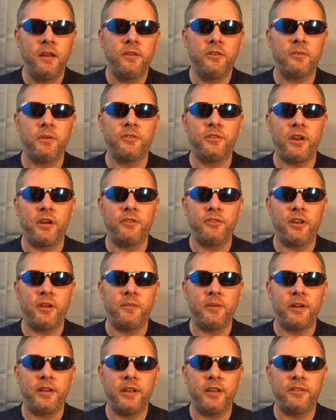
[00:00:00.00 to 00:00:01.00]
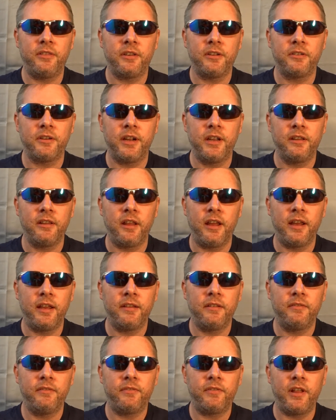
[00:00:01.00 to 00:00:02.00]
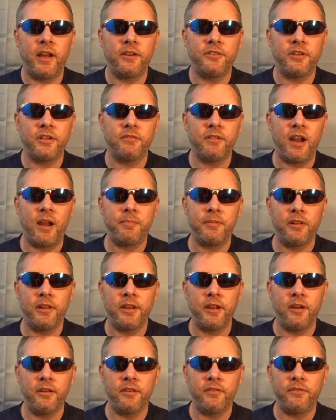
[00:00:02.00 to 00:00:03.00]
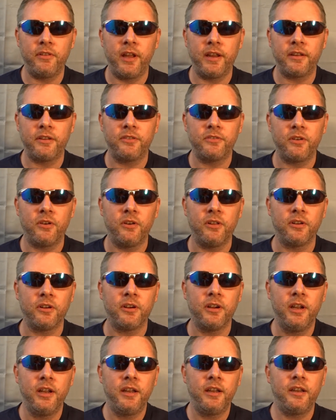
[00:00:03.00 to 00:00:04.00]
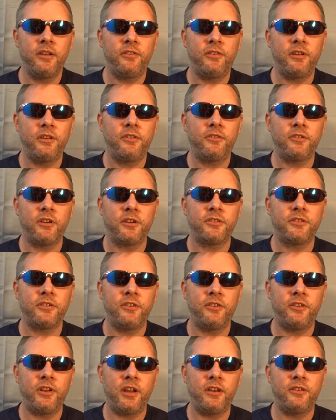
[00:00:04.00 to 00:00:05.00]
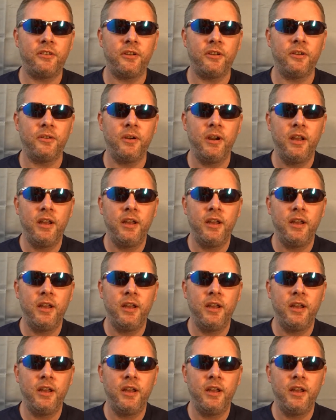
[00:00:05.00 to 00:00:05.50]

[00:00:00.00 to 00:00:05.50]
So once I was able to get the green light flashing rapidly on the flight controller, as the instructions said to,